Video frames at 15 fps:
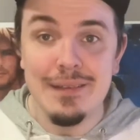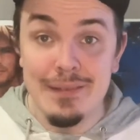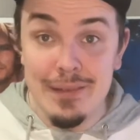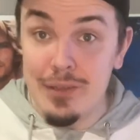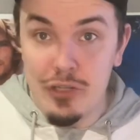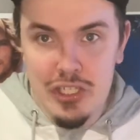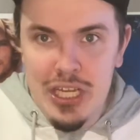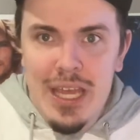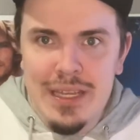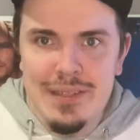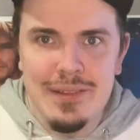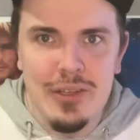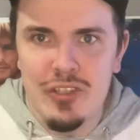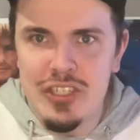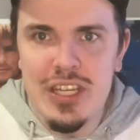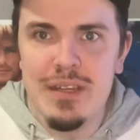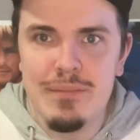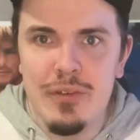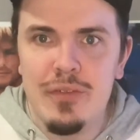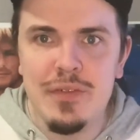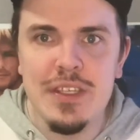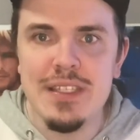they're shit. They're shit
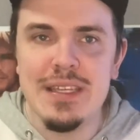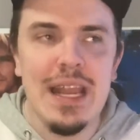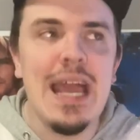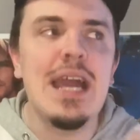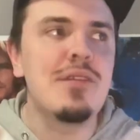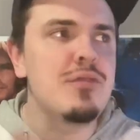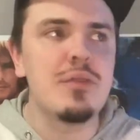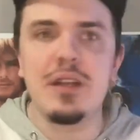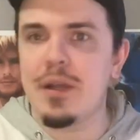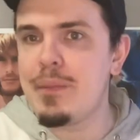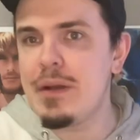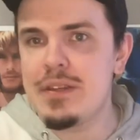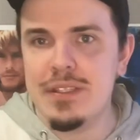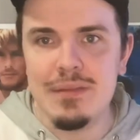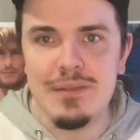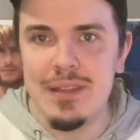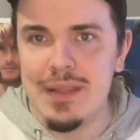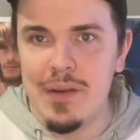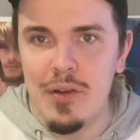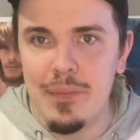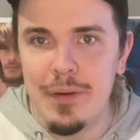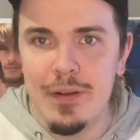movies, and everyone compares them to the
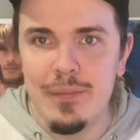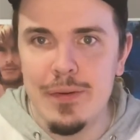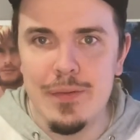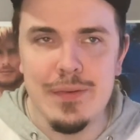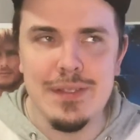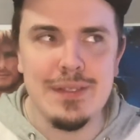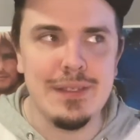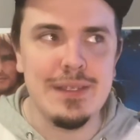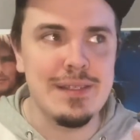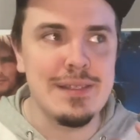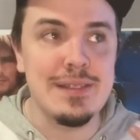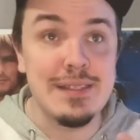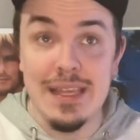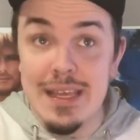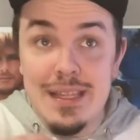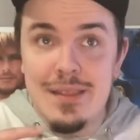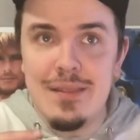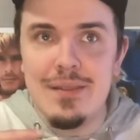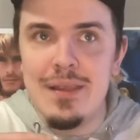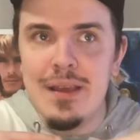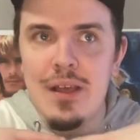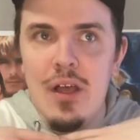Harry Potter movies because it's
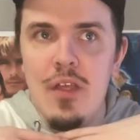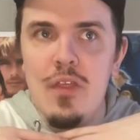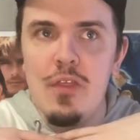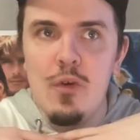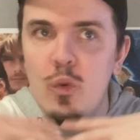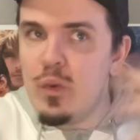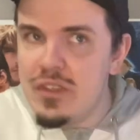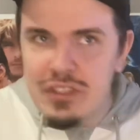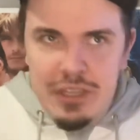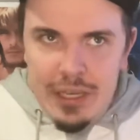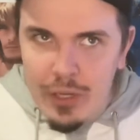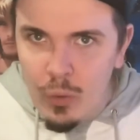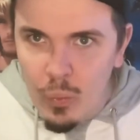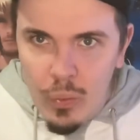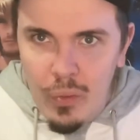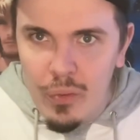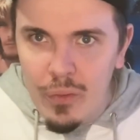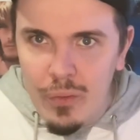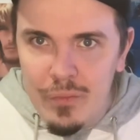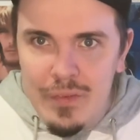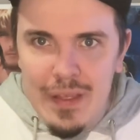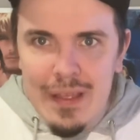in the wizarding
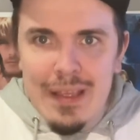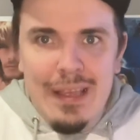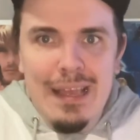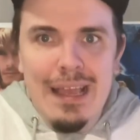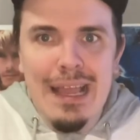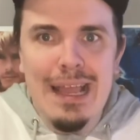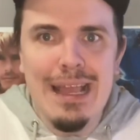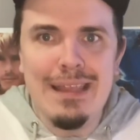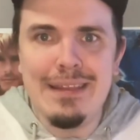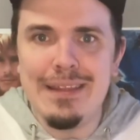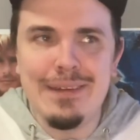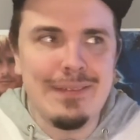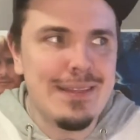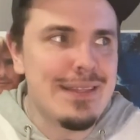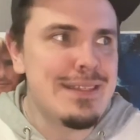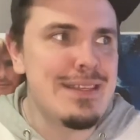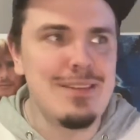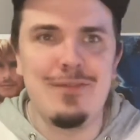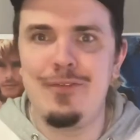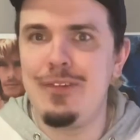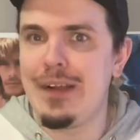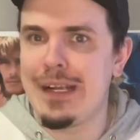world, and, like, this
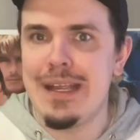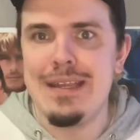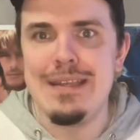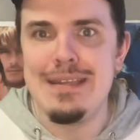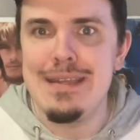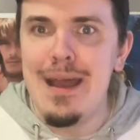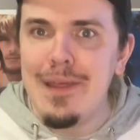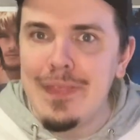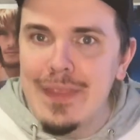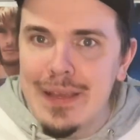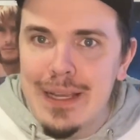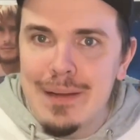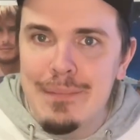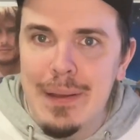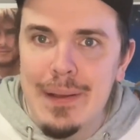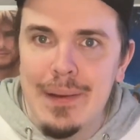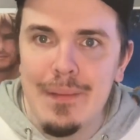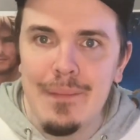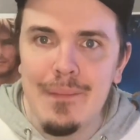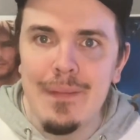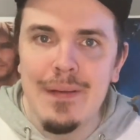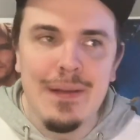is fucking nothing
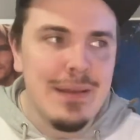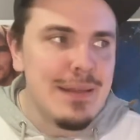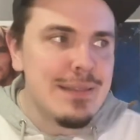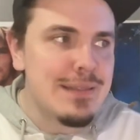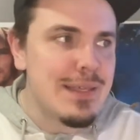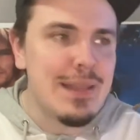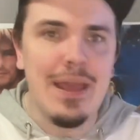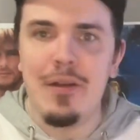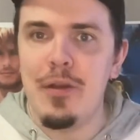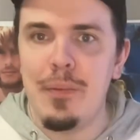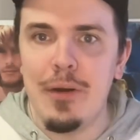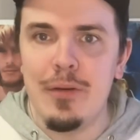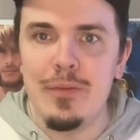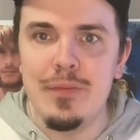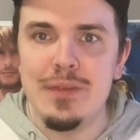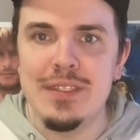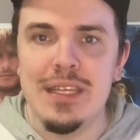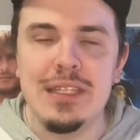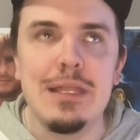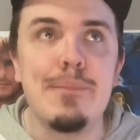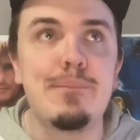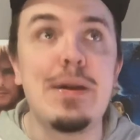compared to the Harry Potter movies.
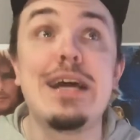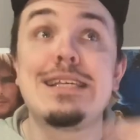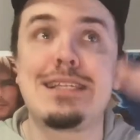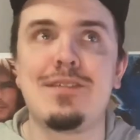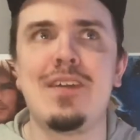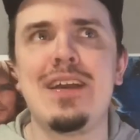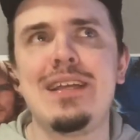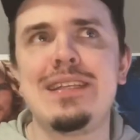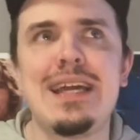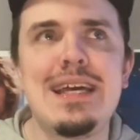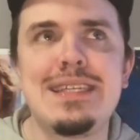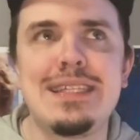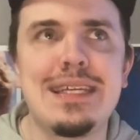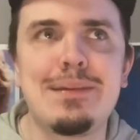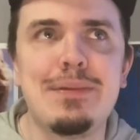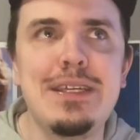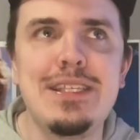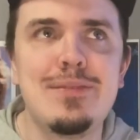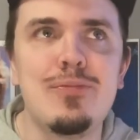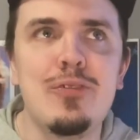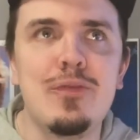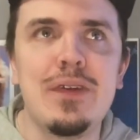Like, the best Fantastic
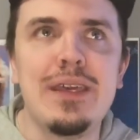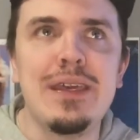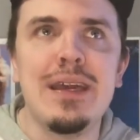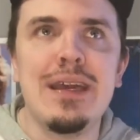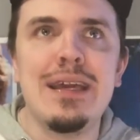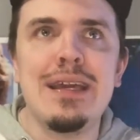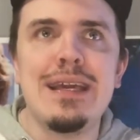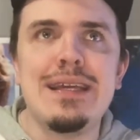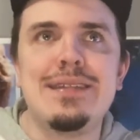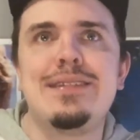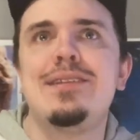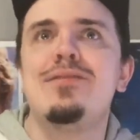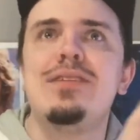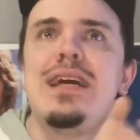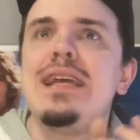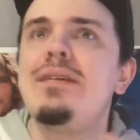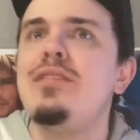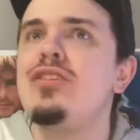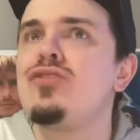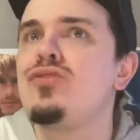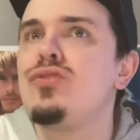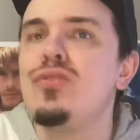Beasts movie is still not even
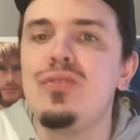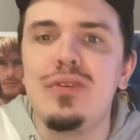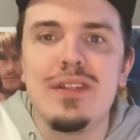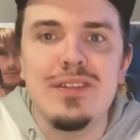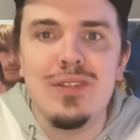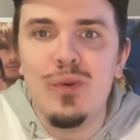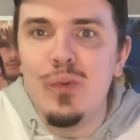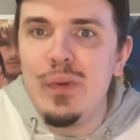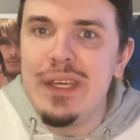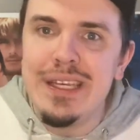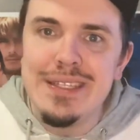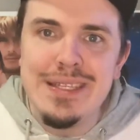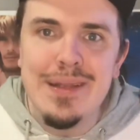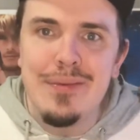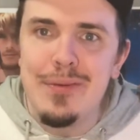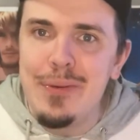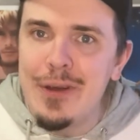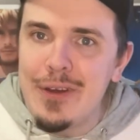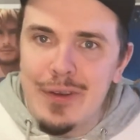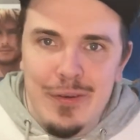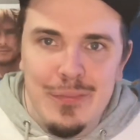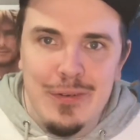as good as the weakest Harry
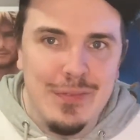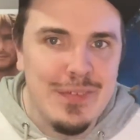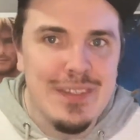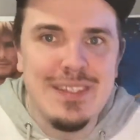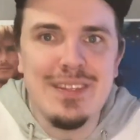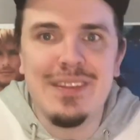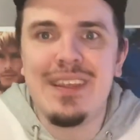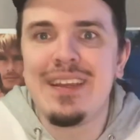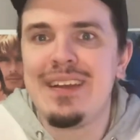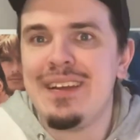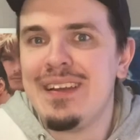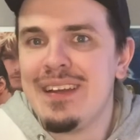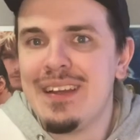Potter movie, so, like,